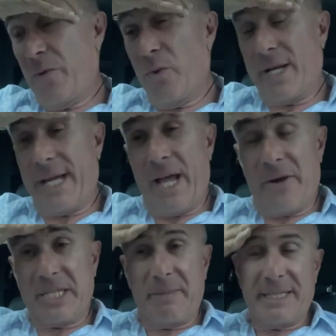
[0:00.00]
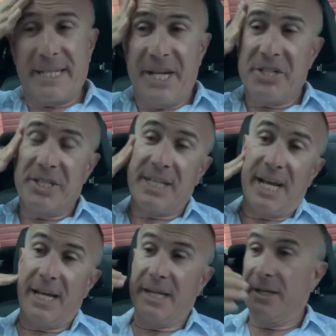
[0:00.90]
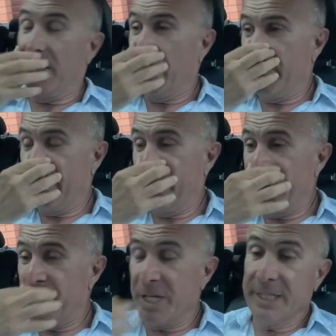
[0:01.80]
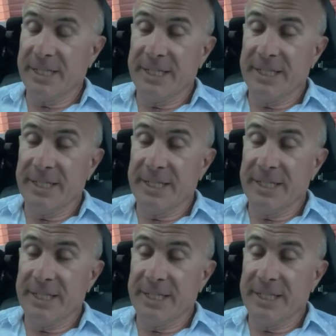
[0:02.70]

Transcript: what our expectations are of the future,